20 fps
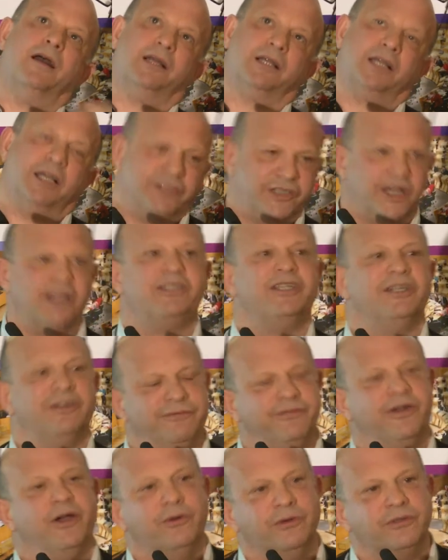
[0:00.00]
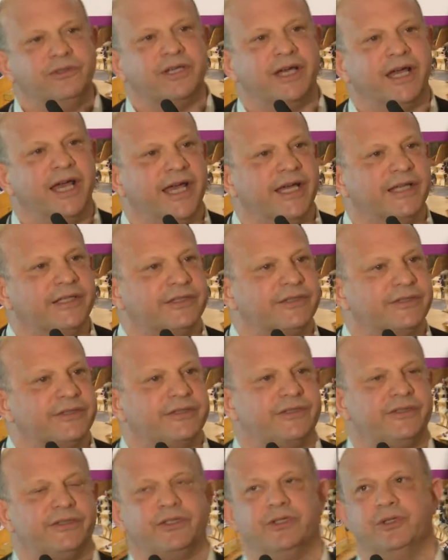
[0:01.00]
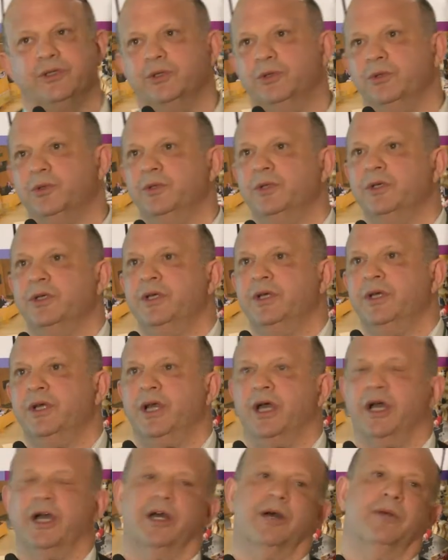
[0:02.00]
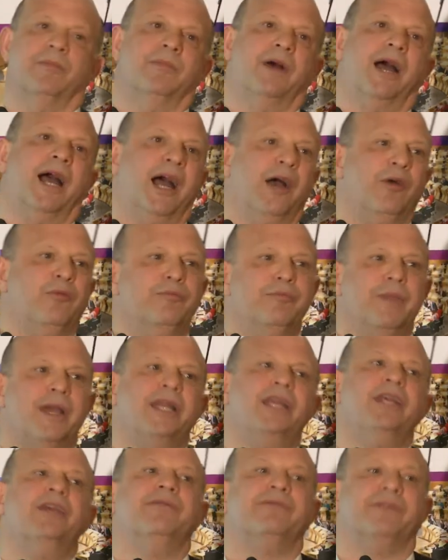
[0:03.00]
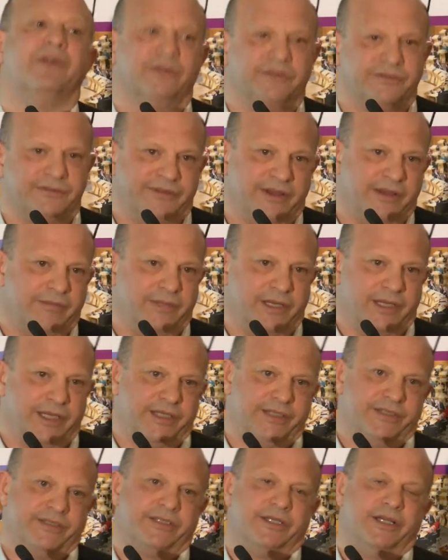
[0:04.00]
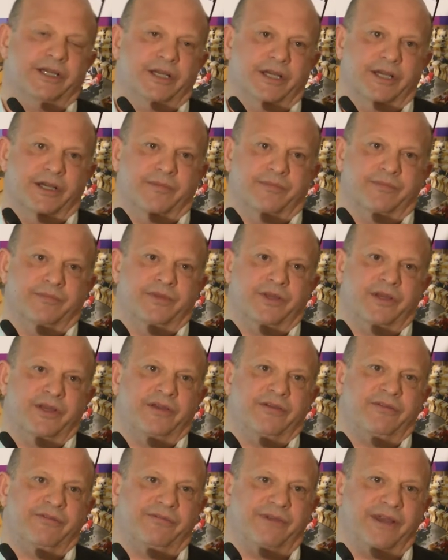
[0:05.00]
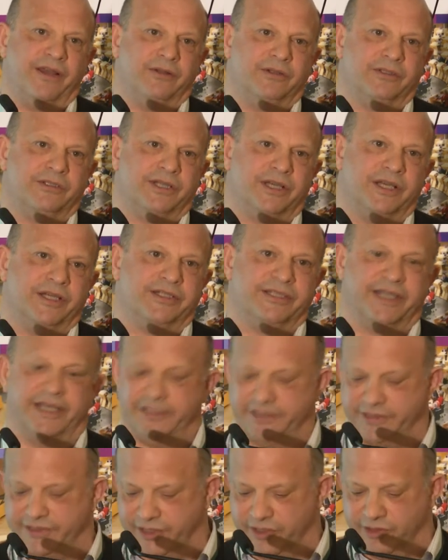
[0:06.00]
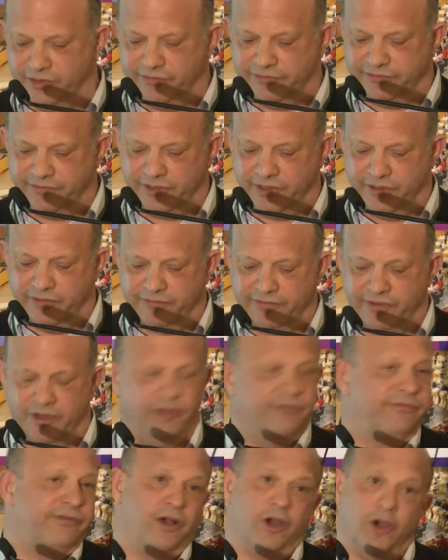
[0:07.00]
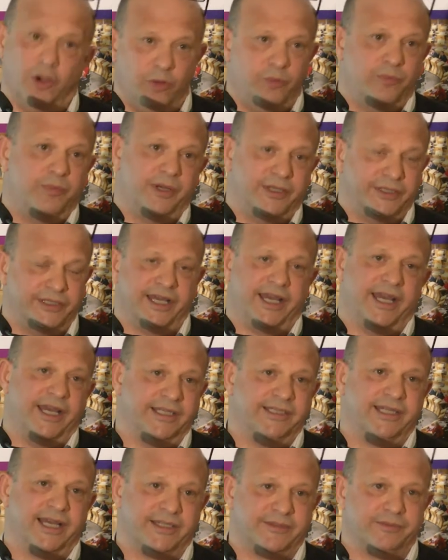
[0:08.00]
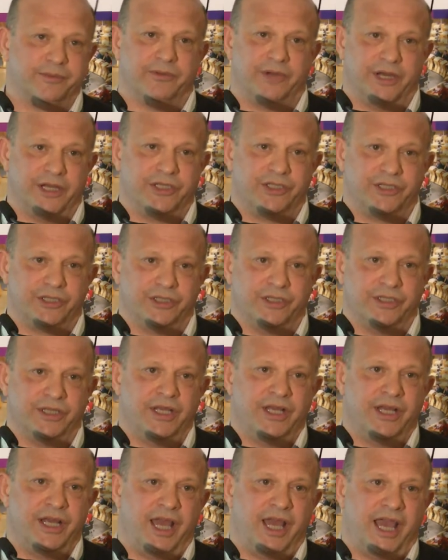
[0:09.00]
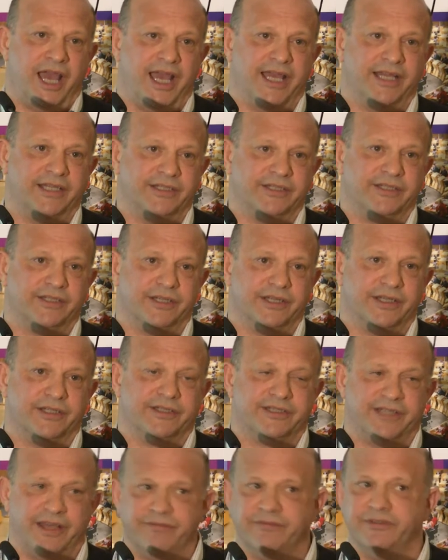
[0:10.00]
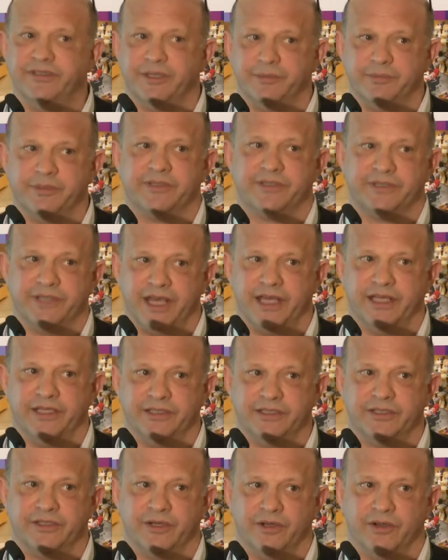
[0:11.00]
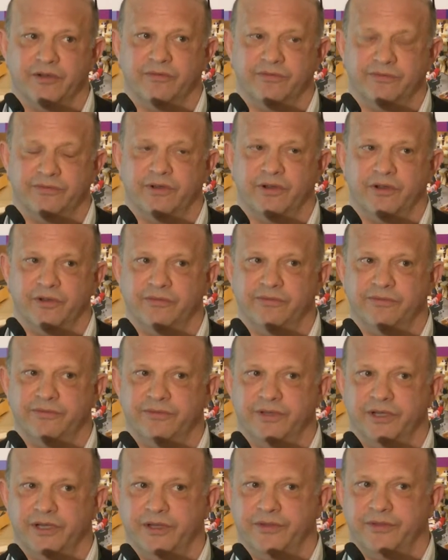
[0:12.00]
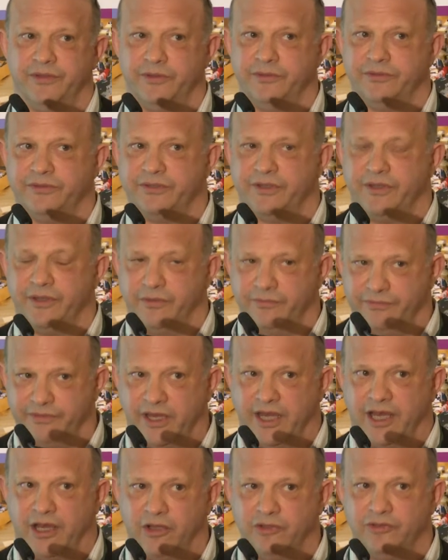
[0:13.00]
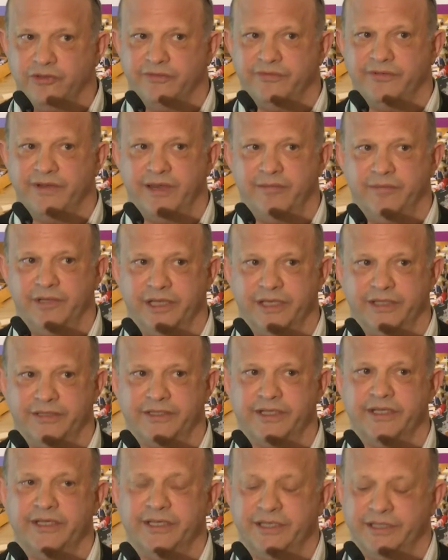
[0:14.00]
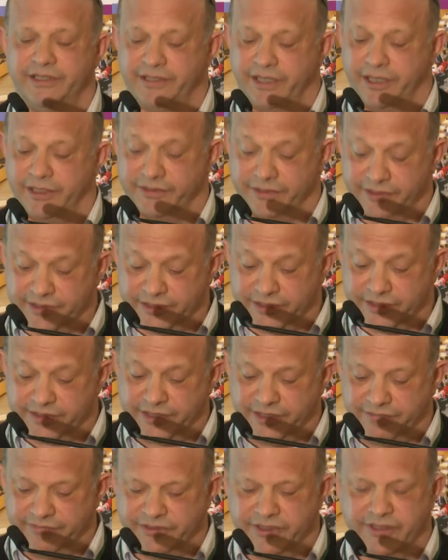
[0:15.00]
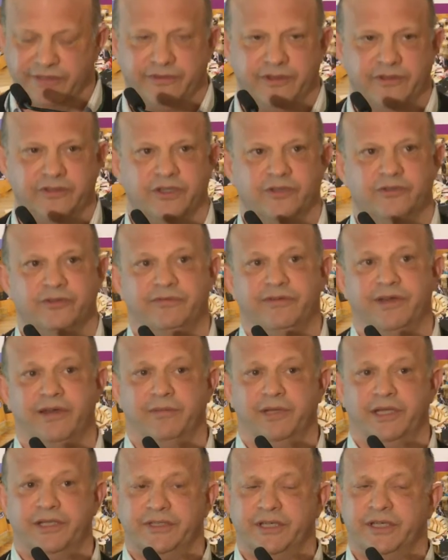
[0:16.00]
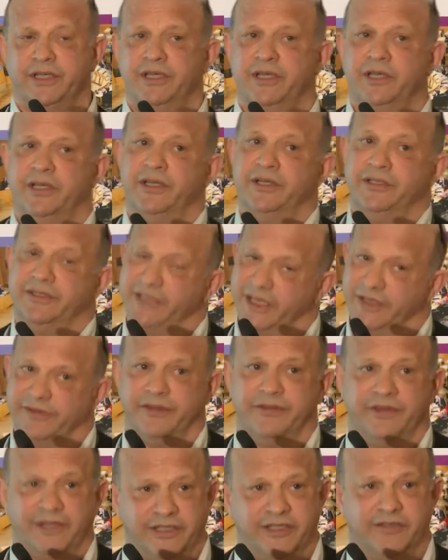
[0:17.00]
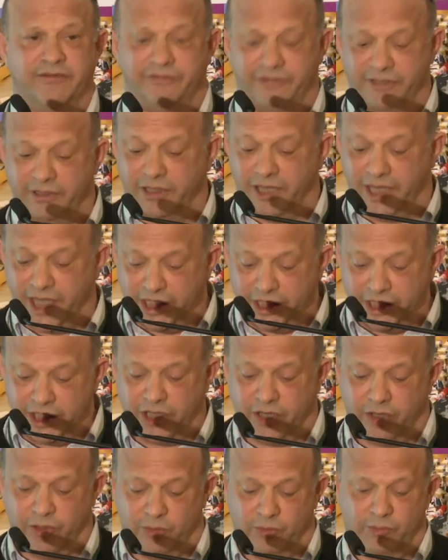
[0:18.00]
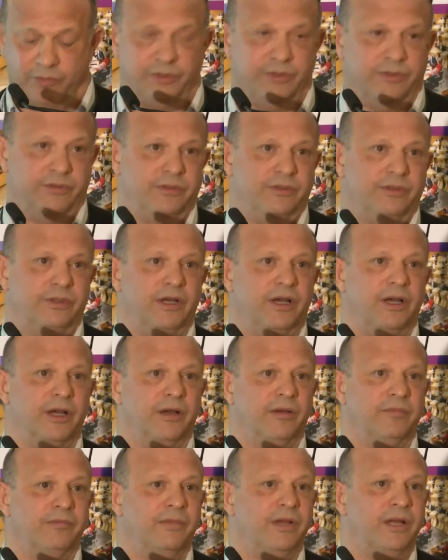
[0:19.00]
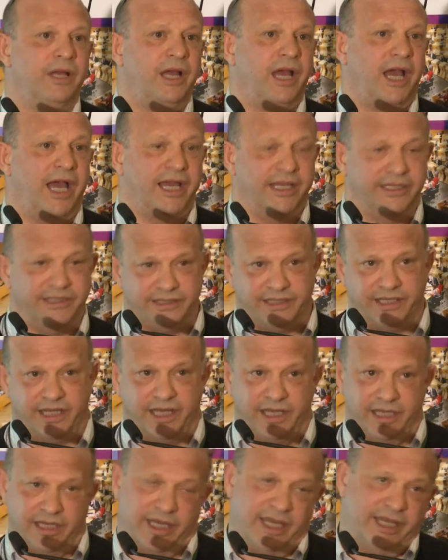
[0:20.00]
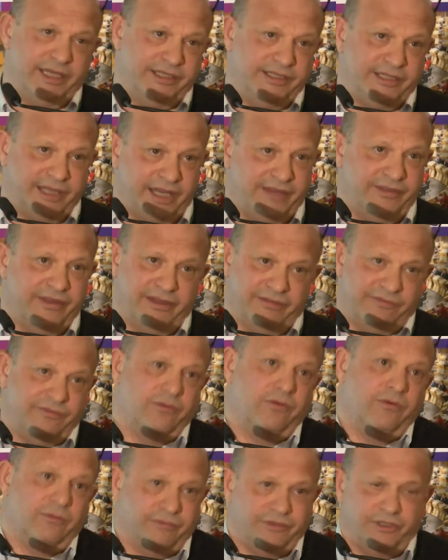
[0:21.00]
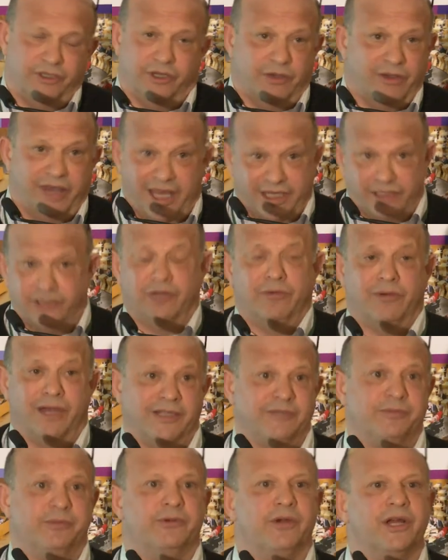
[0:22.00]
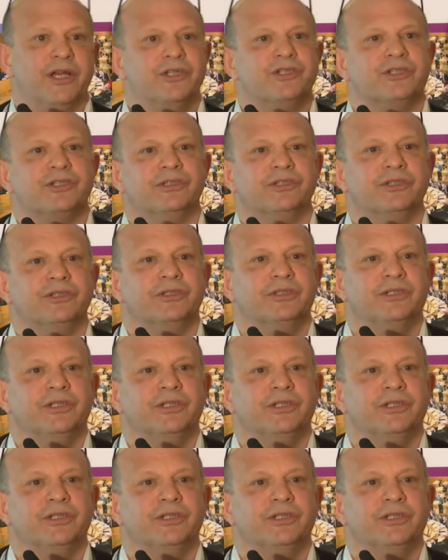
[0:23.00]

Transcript: conducted a vote as to um, how many of those families um, felt a sense of, of, of hope and, and aspiration. And seventy percent uh, of, of uh, those of that one hundred families, uh, seventy of those one hundred families said that they didn't feel any hope um, and, uh, and, and therefore, you know, had no aspiration.